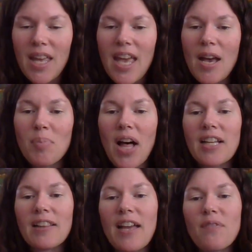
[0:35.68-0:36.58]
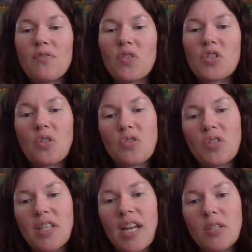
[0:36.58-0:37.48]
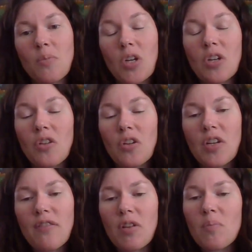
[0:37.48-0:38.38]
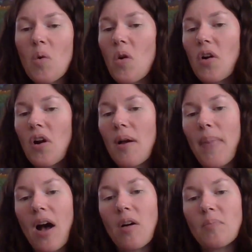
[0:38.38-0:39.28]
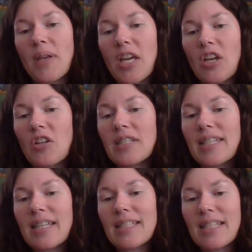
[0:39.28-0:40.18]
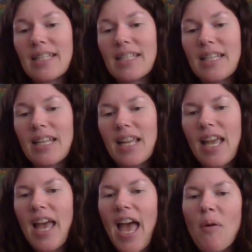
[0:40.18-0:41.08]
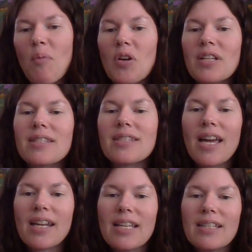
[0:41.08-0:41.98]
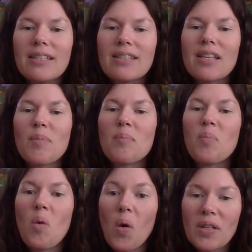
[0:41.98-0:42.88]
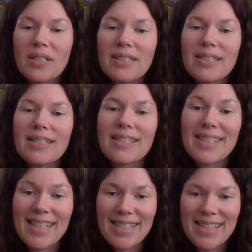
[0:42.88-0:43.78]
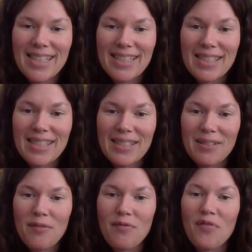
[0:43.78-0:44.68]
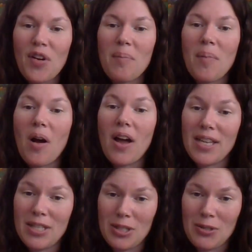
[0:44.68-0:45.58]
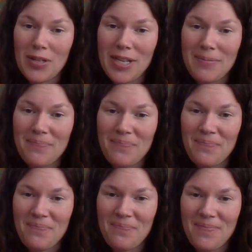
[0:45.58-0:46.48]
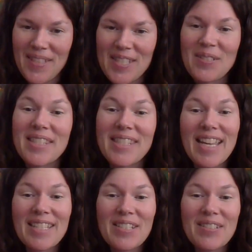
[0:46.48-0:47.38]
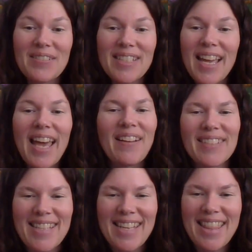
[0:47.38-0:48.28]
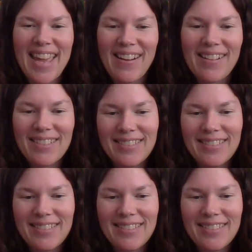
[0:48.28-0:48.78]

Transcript: In Block 11 for Social Studies, we're going to learn even more about being a good citizen, and we're going to study some important citizens from history. So stay tuned, and I'll see you there.